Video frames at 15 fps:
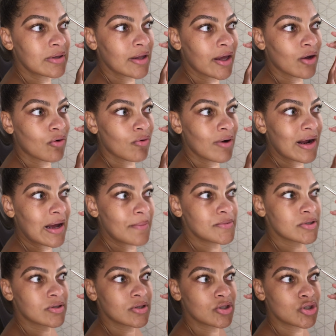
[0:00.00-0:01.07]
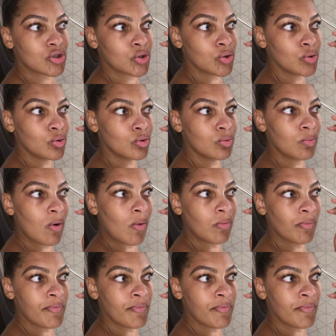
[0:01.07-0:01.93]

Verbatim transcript: like grabs the tube,